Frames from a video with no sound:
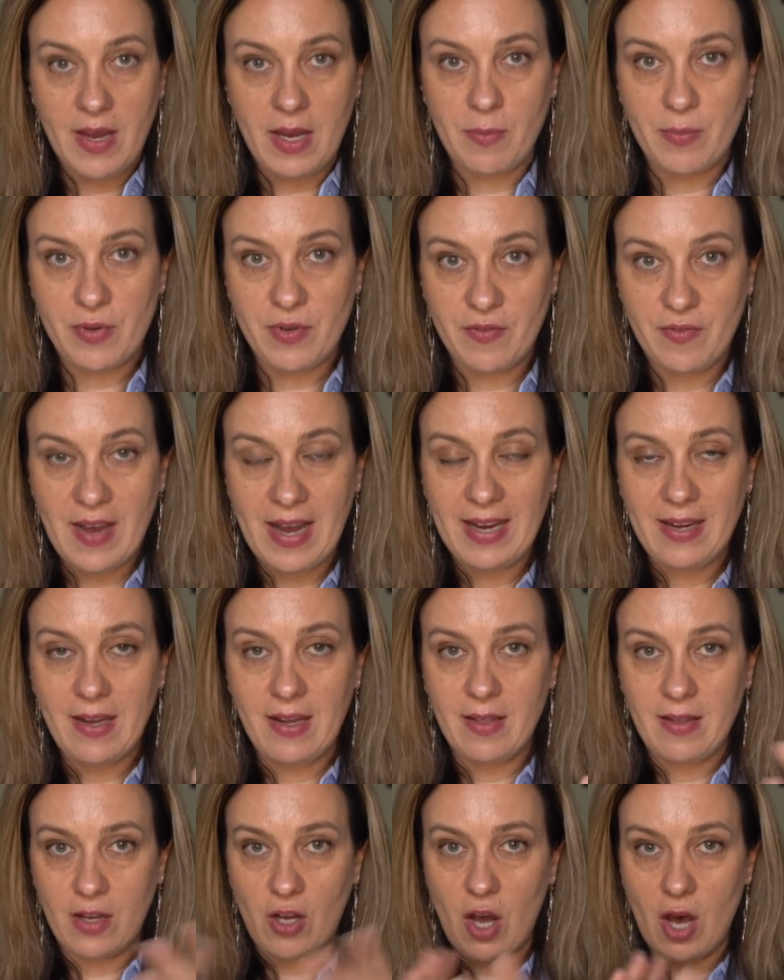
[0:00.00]

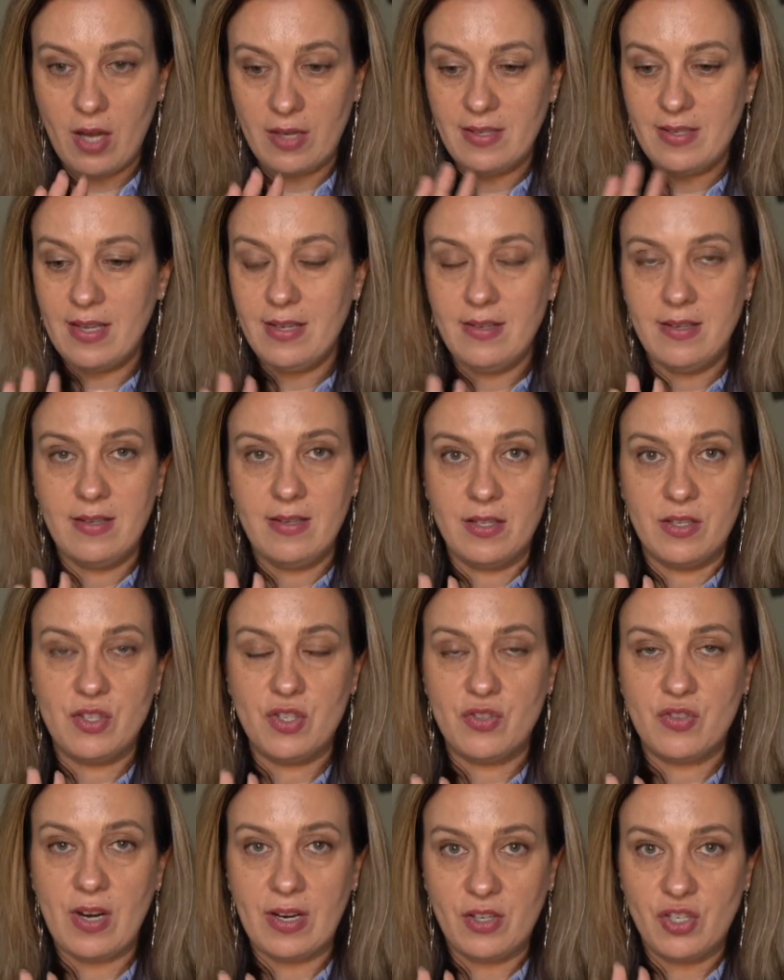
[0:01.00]
providing the content and the
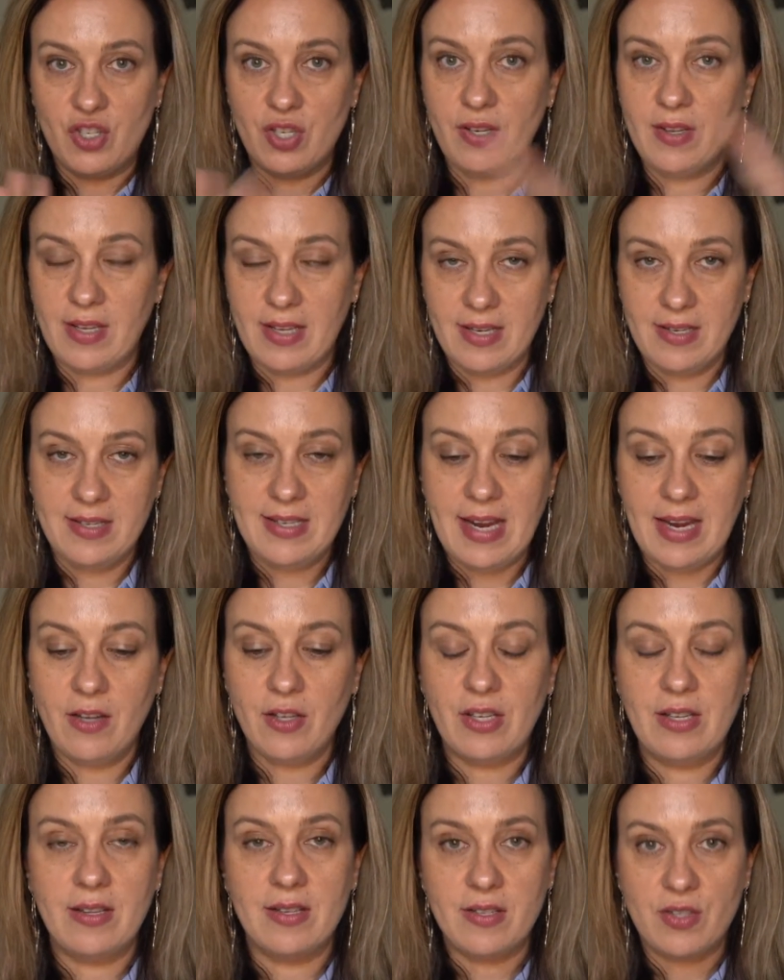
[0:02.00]
structure, the
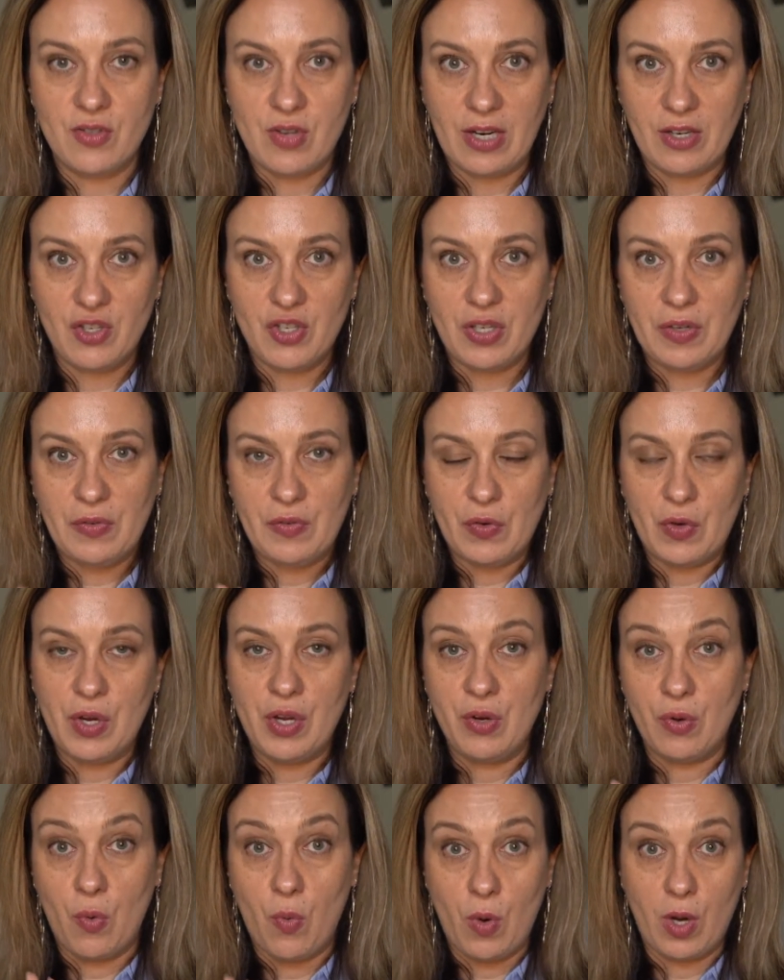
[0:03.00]
container and the structure for
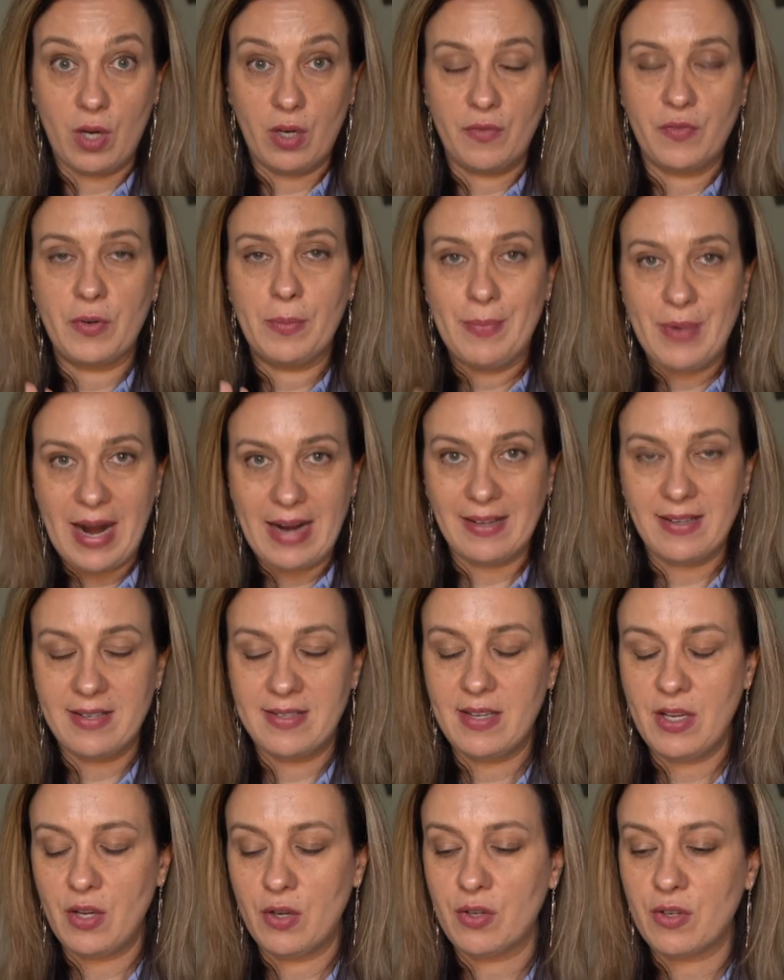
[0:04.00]
your work, for
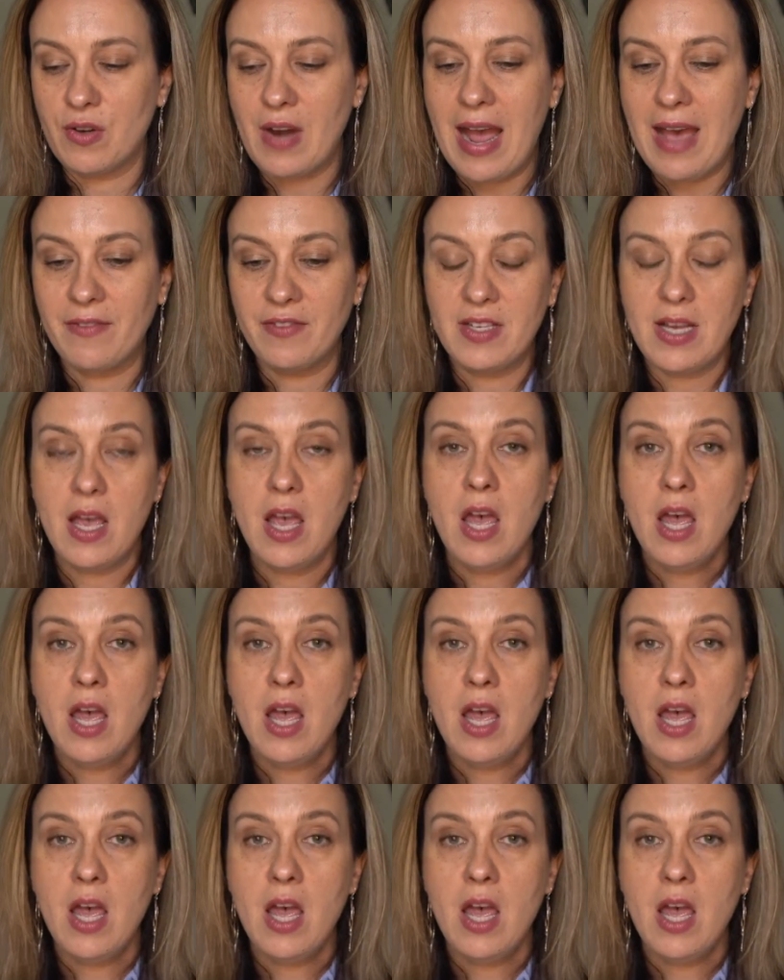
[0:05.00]
practicing your craft.